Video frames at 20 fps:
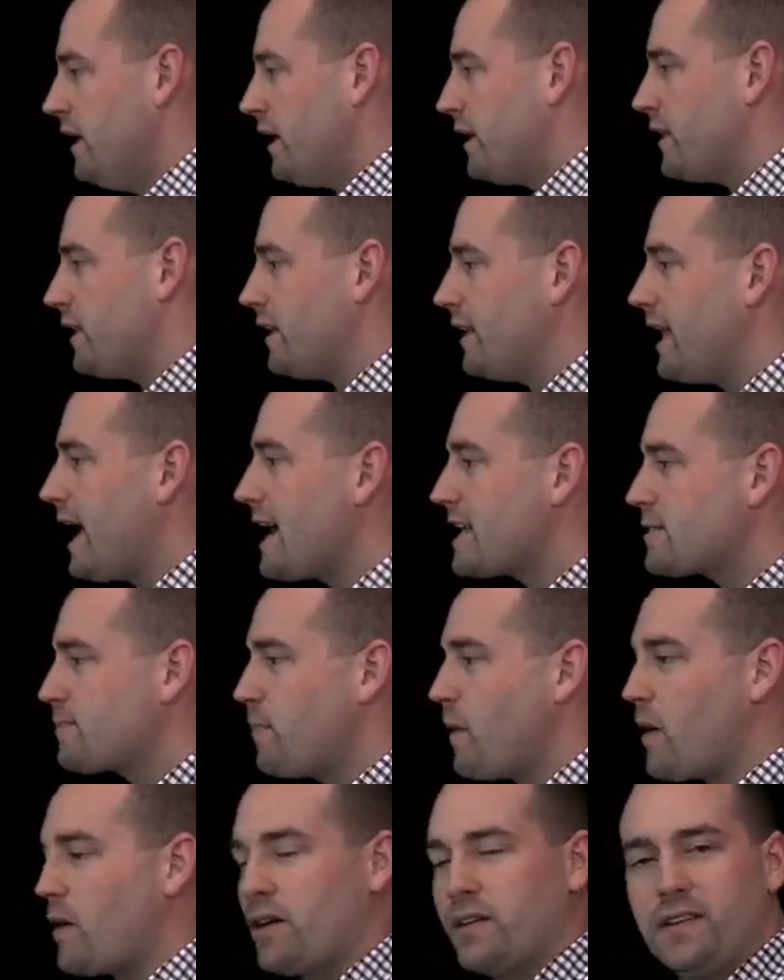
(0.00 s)
The last
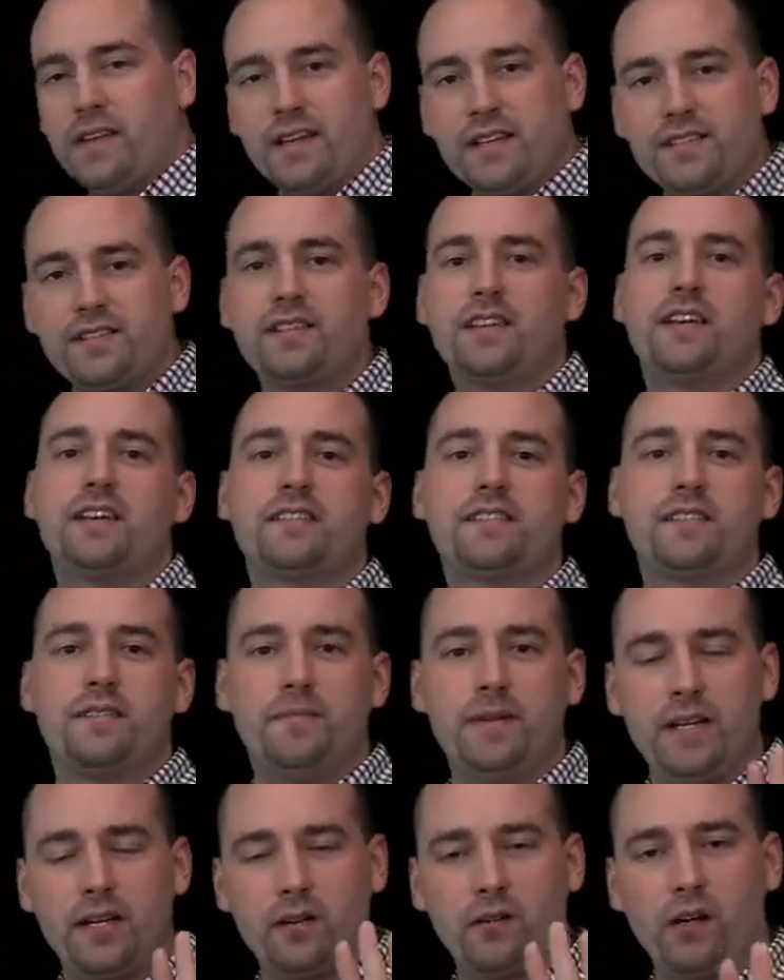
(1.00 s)
part of this is the
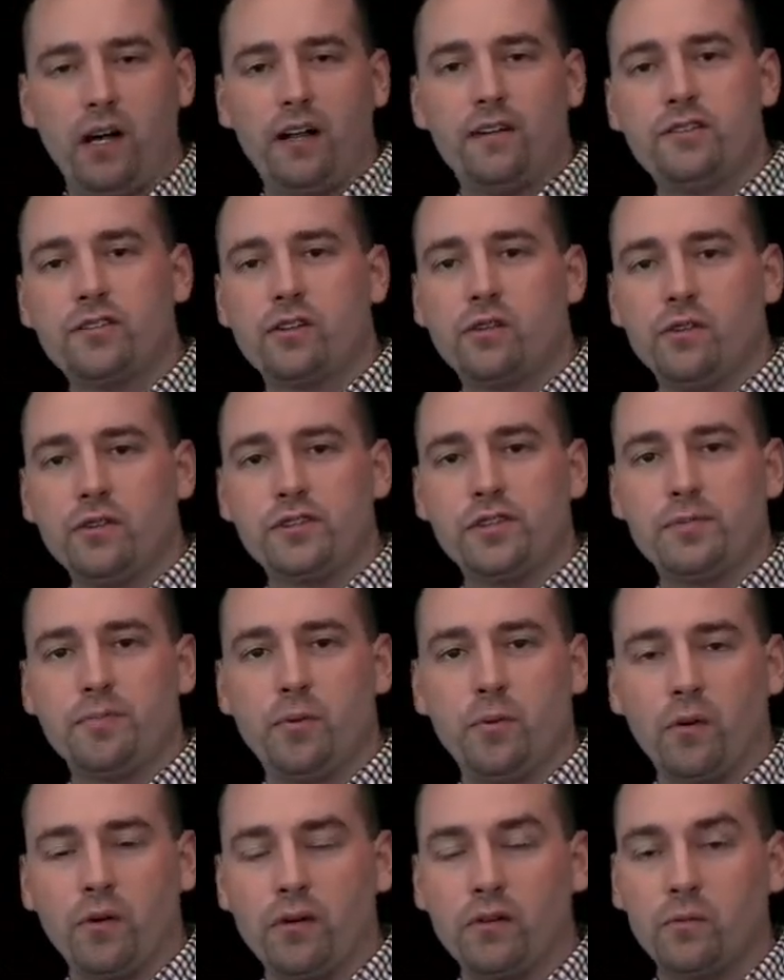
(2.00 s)
meteorological
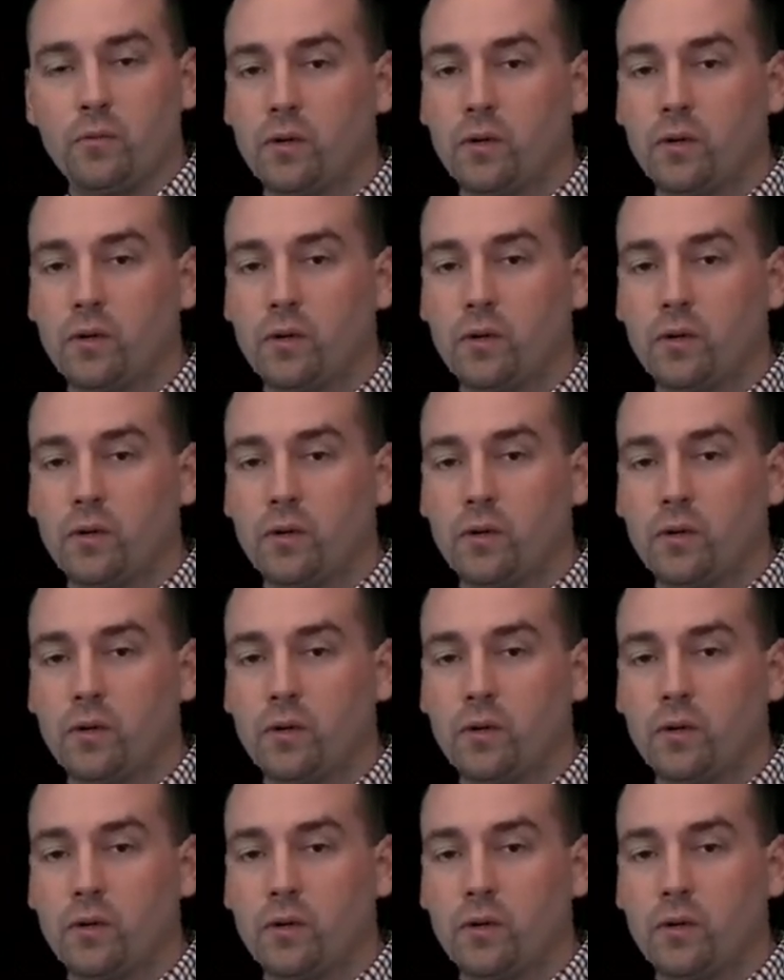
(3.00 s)
support.